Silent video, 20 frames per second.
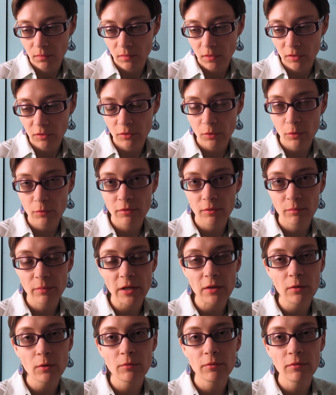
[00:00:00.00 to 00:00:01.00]
And so for
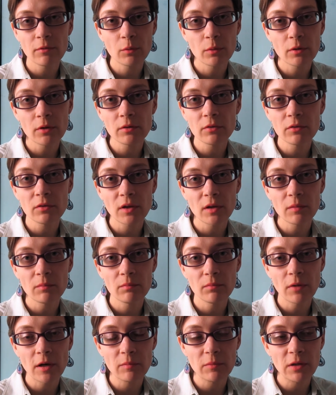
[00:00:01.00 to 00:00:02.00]
better or for worse, i
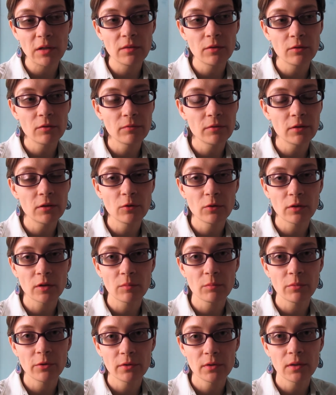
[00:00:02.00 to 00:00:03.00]
I made this video and I'm
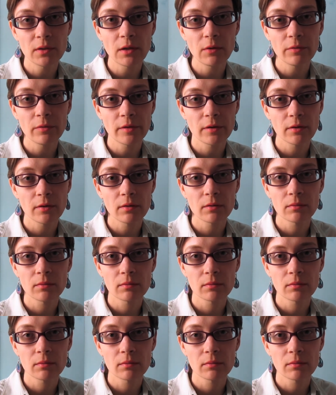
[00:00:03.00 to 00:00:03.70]
putting it out there.